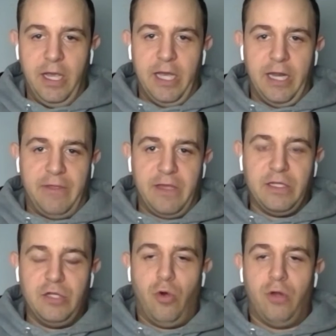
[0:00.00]
And I think the
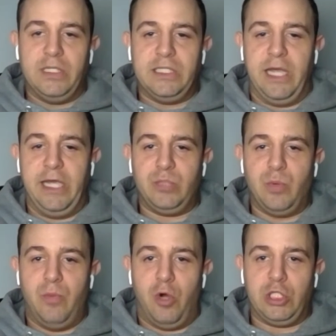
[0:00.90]
New Orleans Saints with
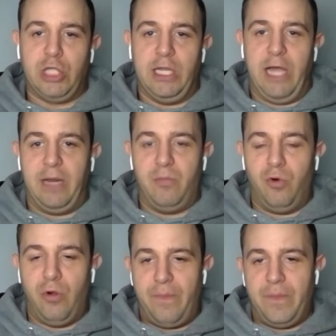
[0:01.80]
Marshawn
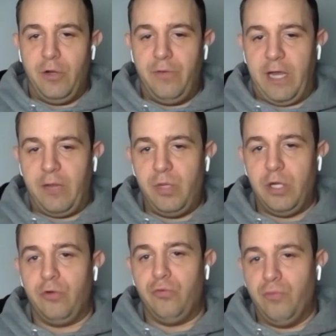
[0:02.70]
Lattimore, you know, that could be
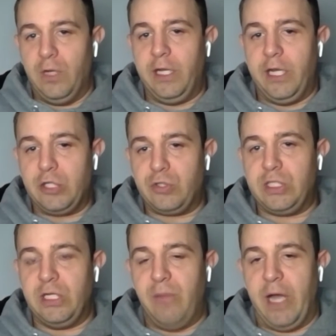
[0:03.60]
a really
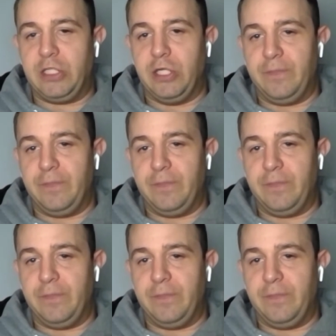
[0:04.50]
interesting matchup